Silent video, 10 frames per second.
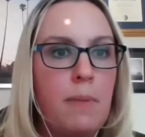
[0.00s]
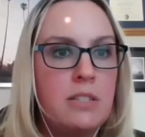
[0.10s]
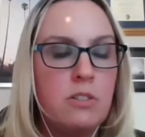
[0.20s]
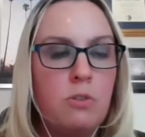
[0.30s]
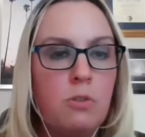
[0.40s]

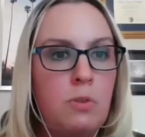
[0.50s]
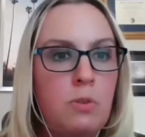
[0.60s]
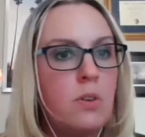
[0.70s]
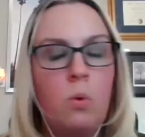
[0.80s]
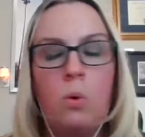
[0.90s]

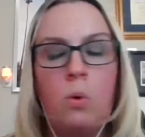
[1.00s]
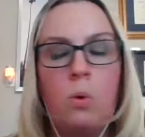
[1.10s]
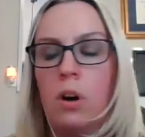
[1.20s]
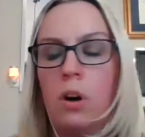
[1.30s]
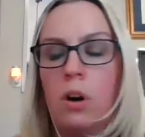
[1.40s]
faith-based
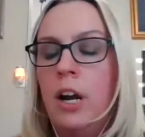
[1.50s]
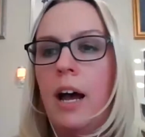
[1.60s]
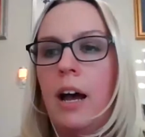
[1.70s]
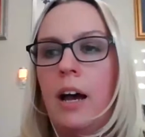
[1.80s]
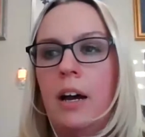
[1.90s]
groups
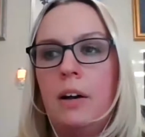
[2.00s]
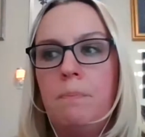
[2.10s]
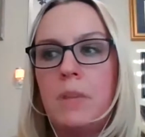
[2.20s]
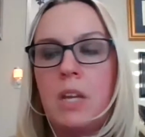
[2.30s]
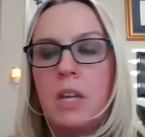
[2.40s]
or
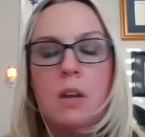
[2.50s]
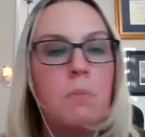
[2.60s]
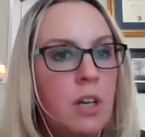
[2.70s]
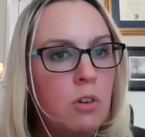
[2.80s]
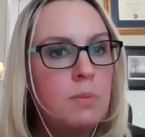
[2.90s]

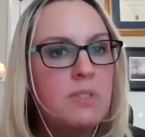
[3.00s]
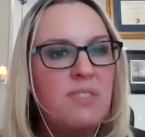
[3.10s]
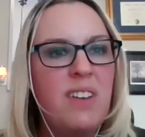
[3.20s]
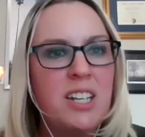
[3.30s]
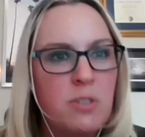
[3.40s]

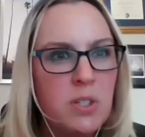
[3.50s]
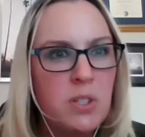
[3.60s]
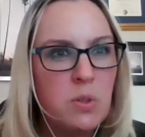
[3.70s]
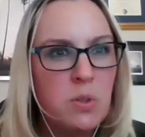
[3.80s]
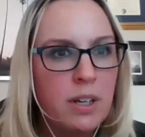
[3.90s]
community groups,
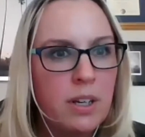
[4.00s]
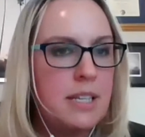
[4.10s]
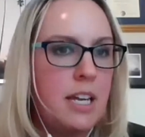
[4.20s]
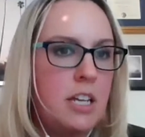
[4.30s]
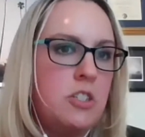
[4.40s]

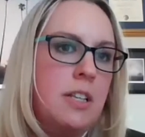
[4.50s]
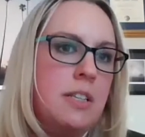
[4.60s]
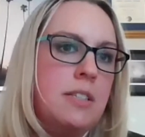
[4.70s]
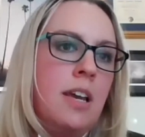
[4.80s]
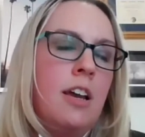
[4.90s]
veterans
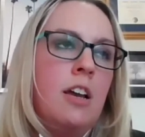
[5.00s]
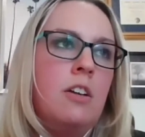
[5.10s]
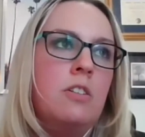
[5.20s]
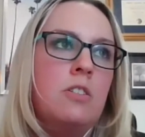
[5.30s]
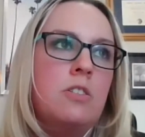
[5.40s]
organizations,
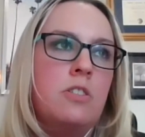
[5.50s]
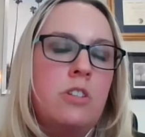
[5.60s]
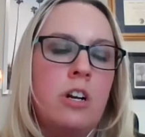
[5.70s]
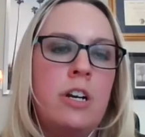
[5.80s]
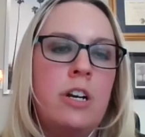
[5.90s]

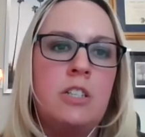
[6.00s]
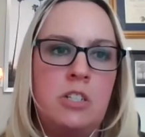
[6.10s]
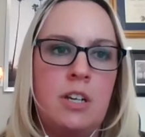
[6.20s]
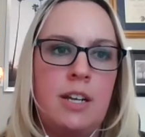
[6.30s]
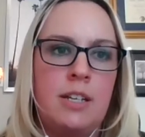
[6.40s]

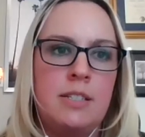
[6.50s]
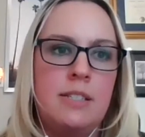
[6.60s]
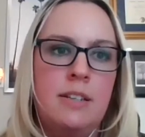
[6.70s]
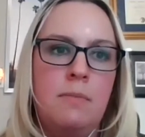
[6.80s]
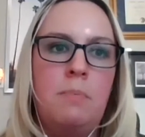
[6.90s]
starting to
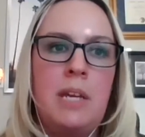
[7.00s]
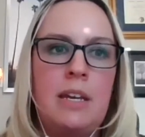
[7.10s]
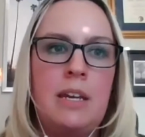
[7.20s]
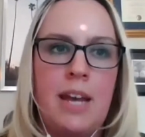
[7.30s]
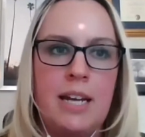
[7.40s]
just
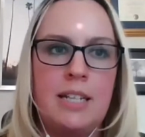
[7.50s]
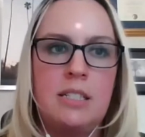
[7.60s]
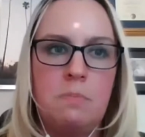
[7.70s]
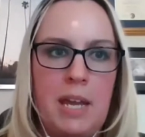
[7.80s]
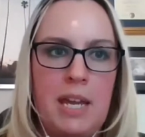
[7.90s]
be in
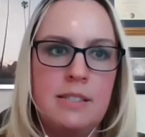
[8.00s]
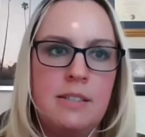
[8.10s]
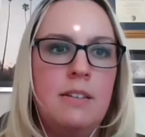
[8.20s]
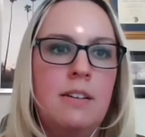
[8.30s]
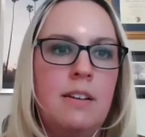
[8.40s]
that
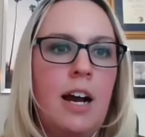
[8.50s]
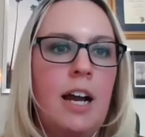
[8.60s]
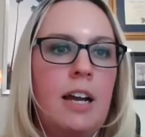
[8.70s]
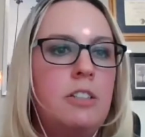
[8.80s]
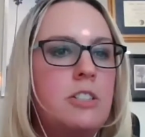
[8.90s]
space.
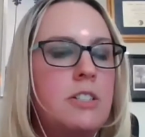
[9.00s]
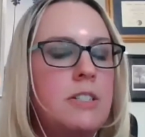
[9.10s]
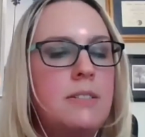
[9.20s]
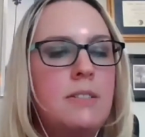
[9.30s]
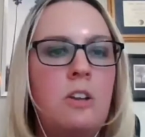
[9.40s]

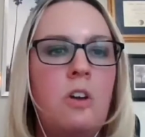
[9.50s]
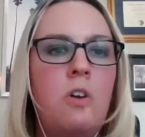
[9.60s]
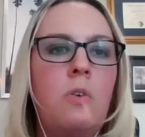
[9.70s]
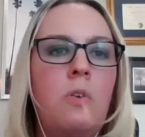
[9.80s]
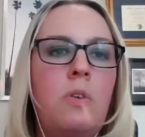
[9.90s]
I just
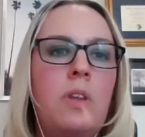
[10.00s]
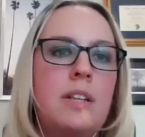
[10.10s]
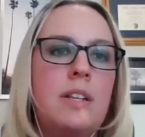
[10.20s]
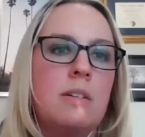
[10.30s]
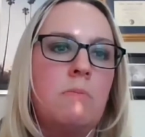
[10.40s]
know
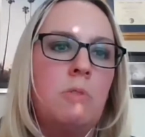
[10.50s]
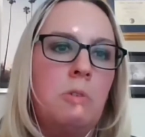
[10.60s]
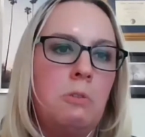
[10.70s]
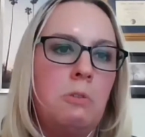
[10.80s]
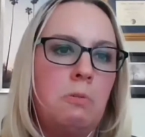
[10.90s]
that
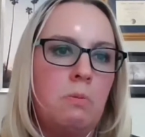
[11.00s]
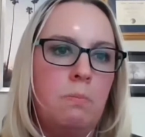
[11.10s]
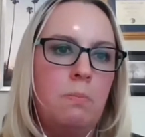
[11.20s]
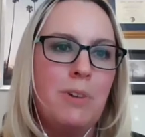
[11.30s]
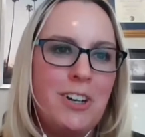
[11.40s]
someone
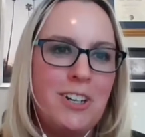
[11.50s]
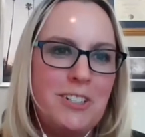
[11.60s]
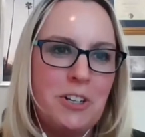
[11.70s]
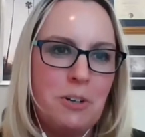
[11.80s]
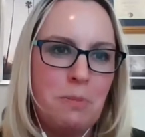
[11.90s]
will
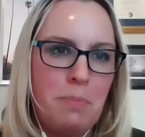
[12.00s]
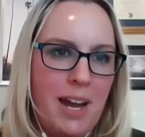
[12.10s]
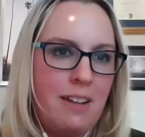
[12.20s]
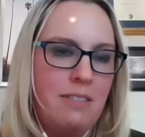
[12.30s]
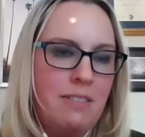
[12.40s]
be
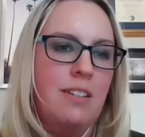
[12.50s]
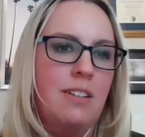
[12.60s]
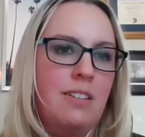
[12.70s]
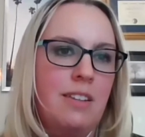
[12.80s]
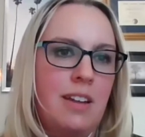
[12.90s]
brought into
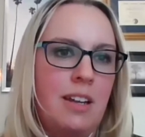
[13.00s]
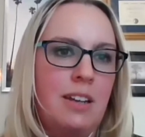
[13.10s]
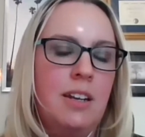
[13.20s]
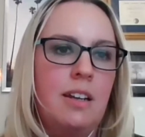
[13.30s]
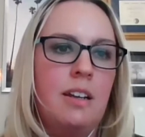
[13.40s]
your path
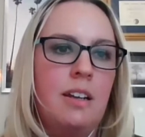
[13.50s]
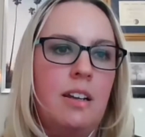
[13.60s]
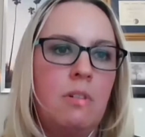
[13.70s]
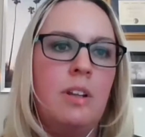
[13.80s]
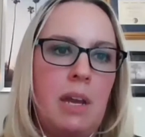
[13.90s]

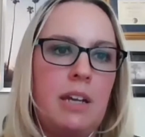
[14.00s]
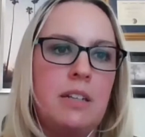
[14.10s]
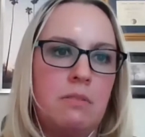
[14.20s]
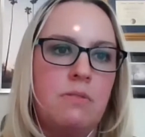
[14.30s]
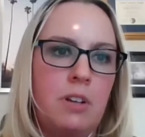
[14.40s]
that
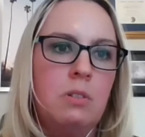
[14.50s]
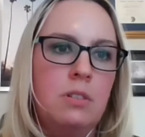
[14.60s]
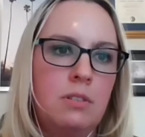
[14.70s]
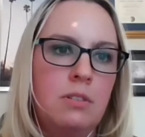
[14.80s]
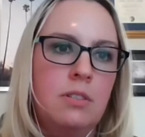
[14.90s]
can really
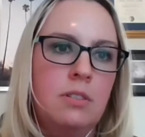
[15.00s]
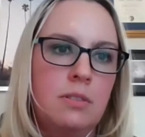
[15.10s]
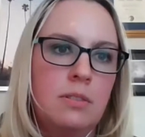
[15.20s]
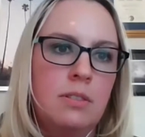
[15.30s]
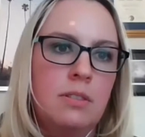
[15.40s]
make a
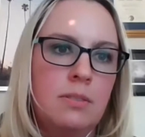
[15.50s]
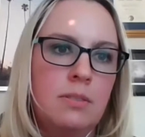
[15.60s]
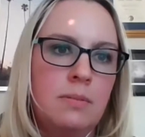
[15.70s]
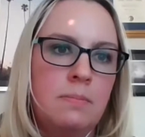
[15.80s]
difference for you.